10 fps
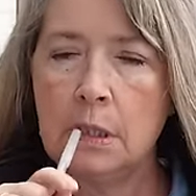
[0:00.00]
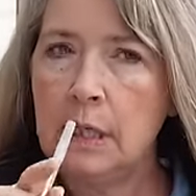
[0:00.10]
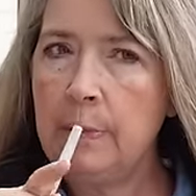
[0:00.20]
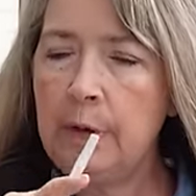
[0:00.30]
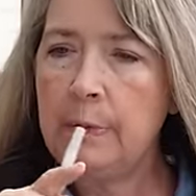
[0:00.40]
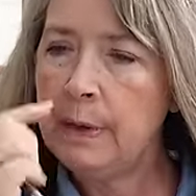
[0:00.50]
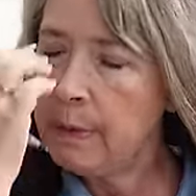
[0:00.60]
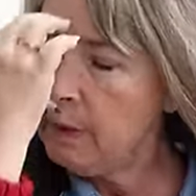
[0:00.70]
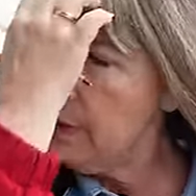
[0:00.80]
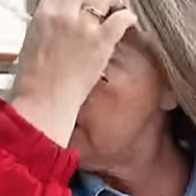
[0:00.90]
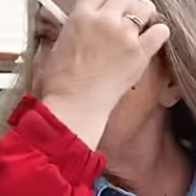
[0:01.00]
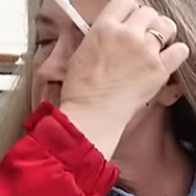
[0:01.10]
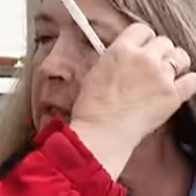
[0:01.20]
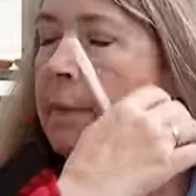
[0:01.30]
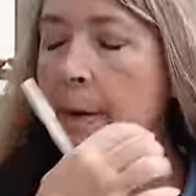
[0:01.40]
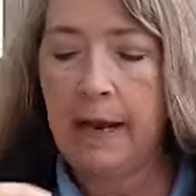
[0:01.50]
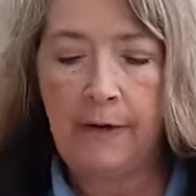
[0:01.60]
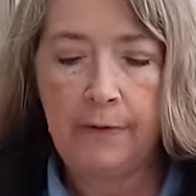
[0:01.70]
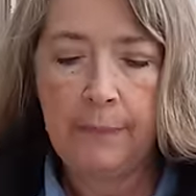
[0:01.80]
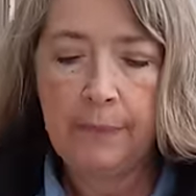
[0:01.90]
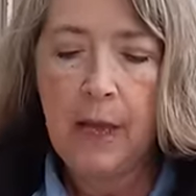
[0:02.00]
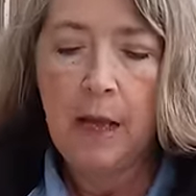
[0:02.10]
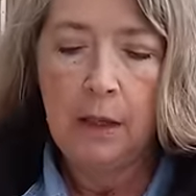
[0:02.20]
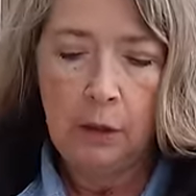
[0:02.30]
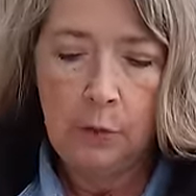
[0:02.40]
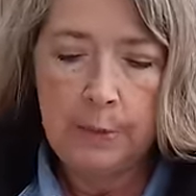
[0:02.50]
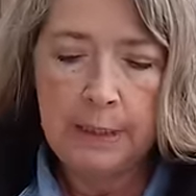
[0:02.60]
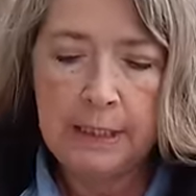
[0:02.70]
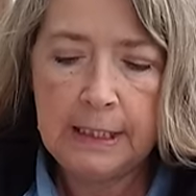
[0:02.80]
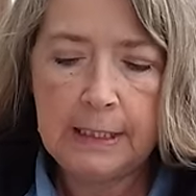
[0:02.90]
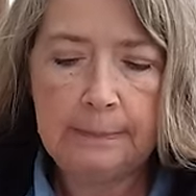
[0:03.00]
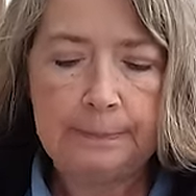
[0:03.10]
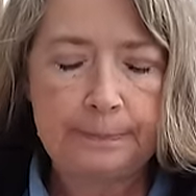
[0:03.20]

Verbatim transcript: Did I put them in my recent ones? I may have. Lupins